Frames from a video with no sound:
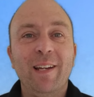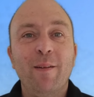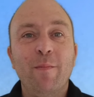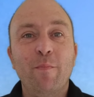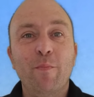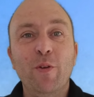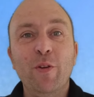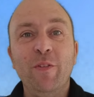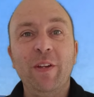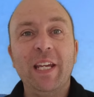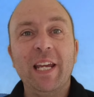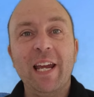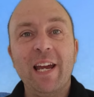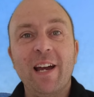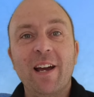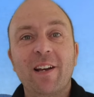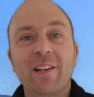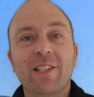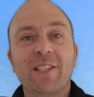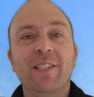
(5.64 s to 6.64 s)
moving
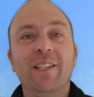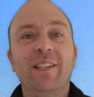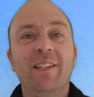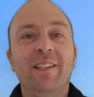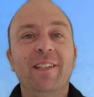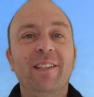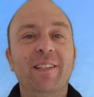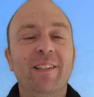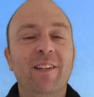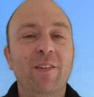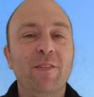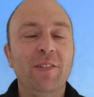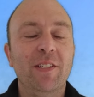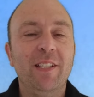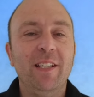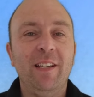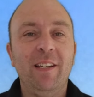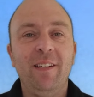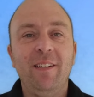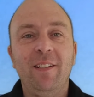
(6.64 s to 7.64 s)
house and
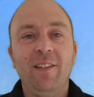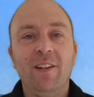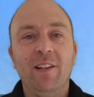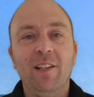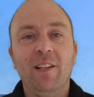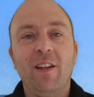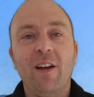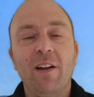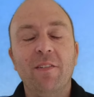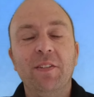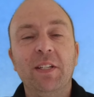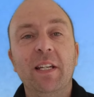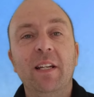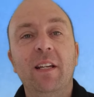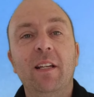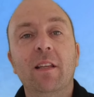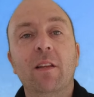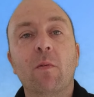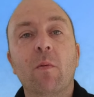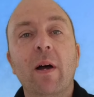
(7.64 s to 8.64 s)
obviously, life
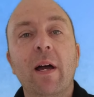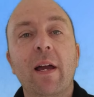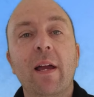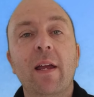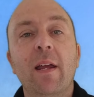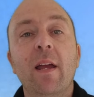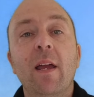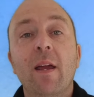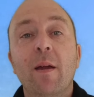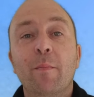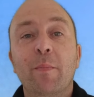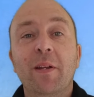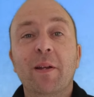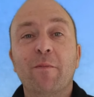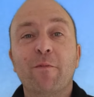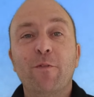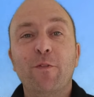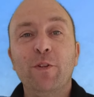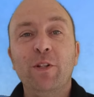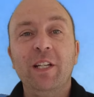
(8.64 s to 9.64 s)
getting in the way, but
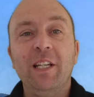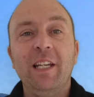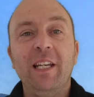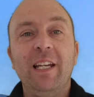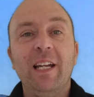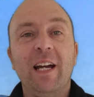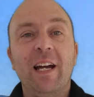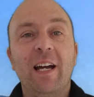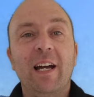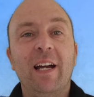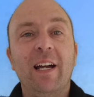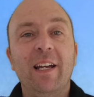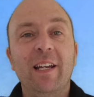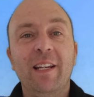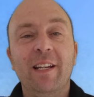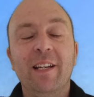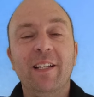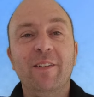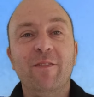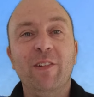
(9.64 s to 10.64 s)
I'm fully
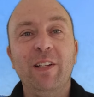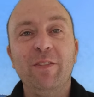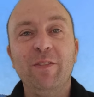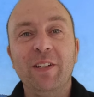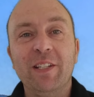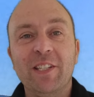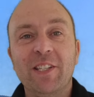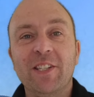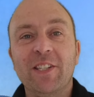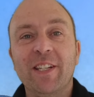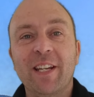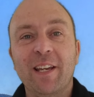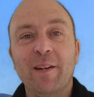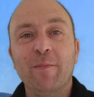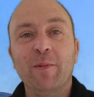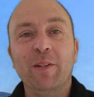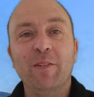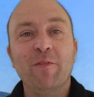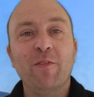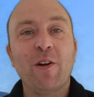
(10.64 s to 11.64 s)
living the
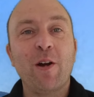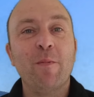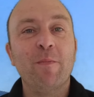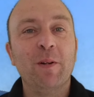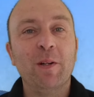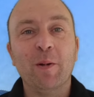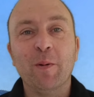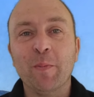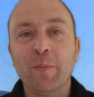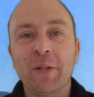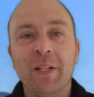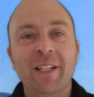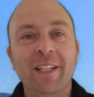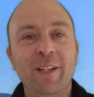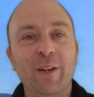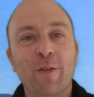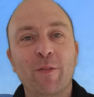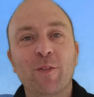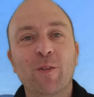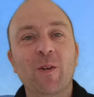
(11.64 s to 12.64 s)
sustainable environment. I'm
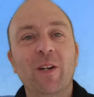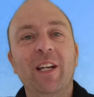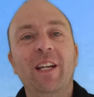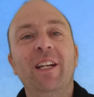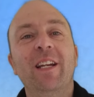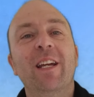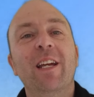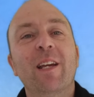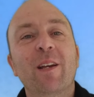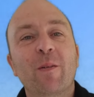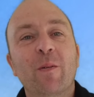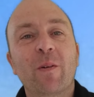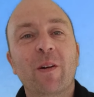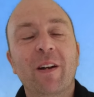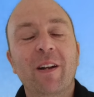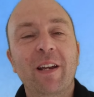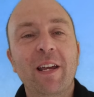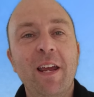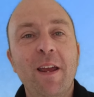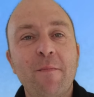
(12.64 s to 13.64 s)
completely off grid where
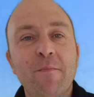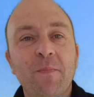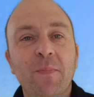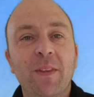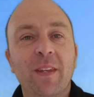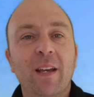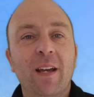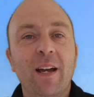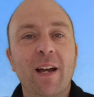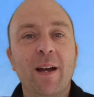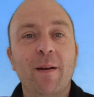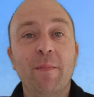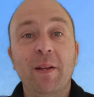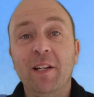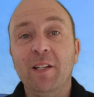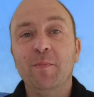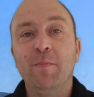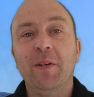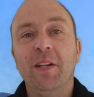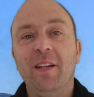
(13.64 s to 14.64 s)
I am, and
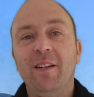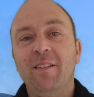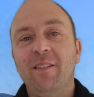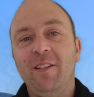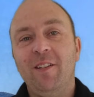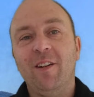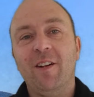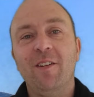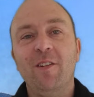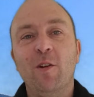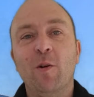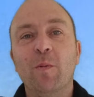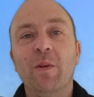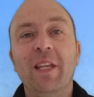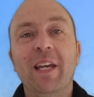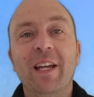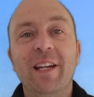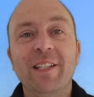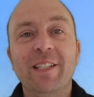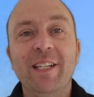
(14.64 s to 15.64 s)
it's been, not
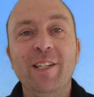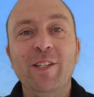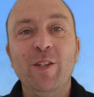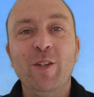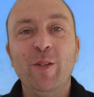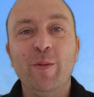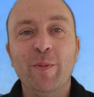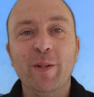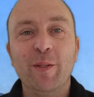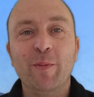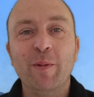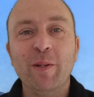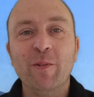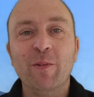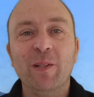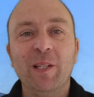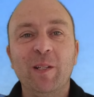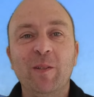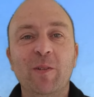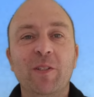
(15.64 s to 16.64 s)
without its issues, but it's been
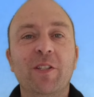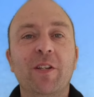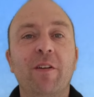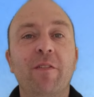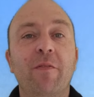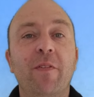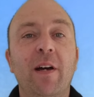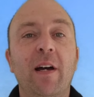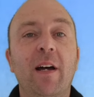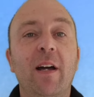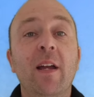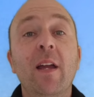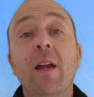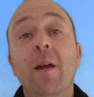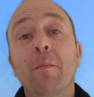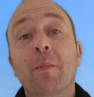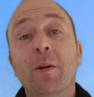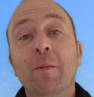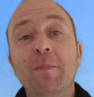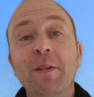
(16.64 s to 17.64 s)
really good so far.
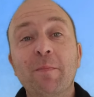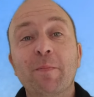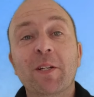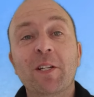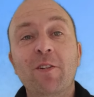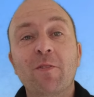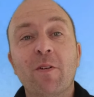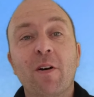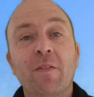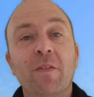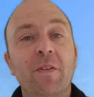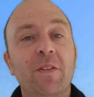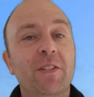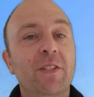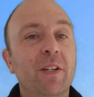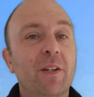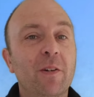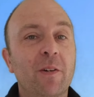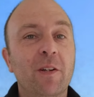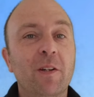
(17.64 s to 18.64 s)
But I'm in my new office,
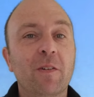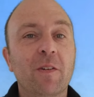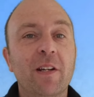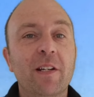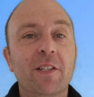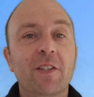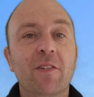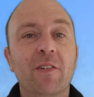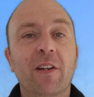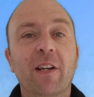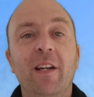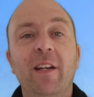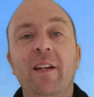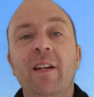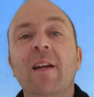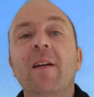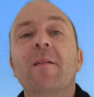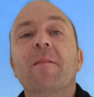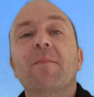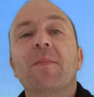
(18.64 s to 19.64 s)
I've got a green screen,
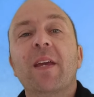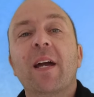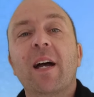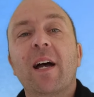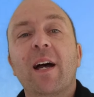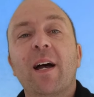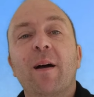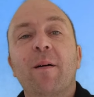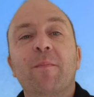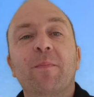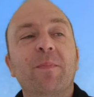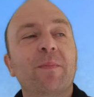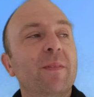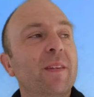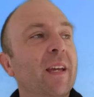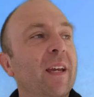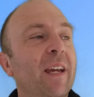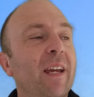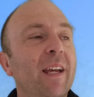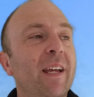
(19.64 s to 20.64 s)

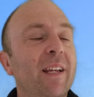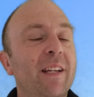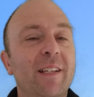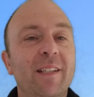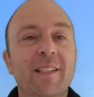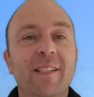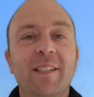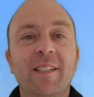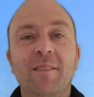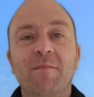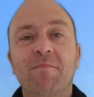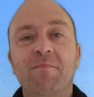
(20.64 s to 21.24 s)
and